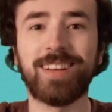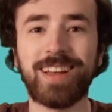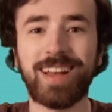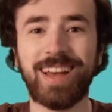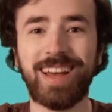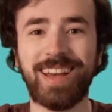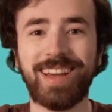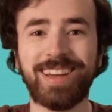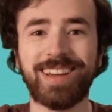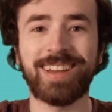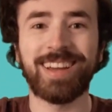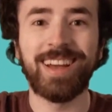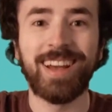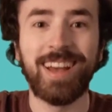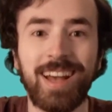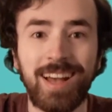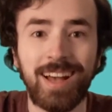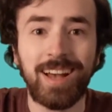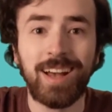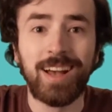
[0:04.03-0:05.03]
Hey,
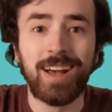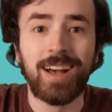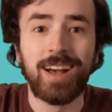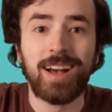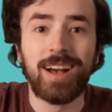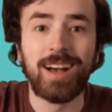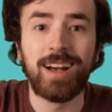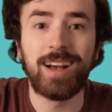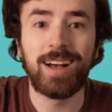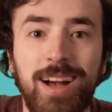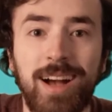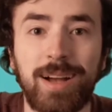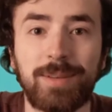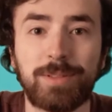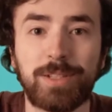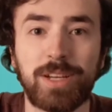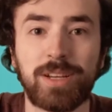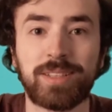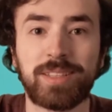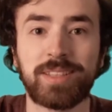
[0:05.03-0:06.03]
I'm
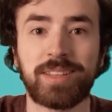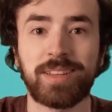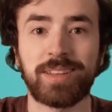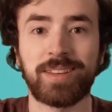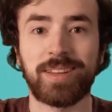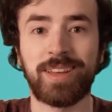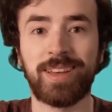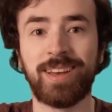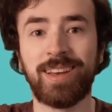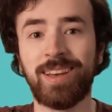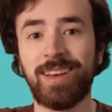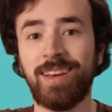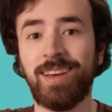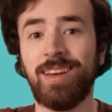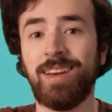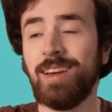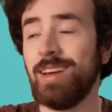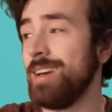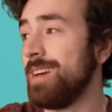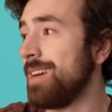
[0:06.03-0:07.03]
Justin.
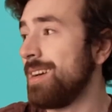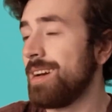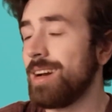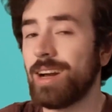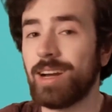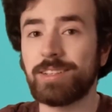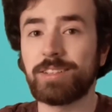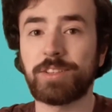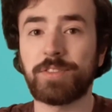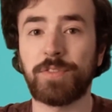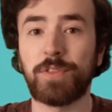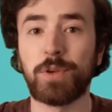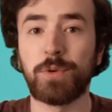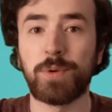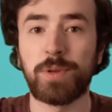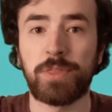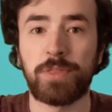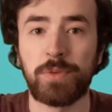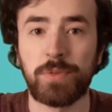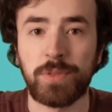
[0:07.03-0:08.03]
I just flew
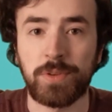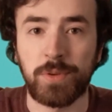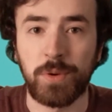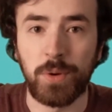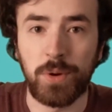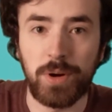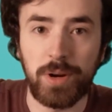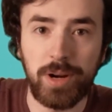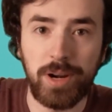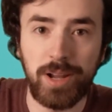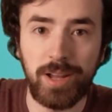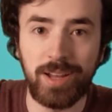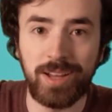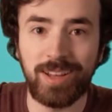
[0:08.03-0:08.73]
in through the door.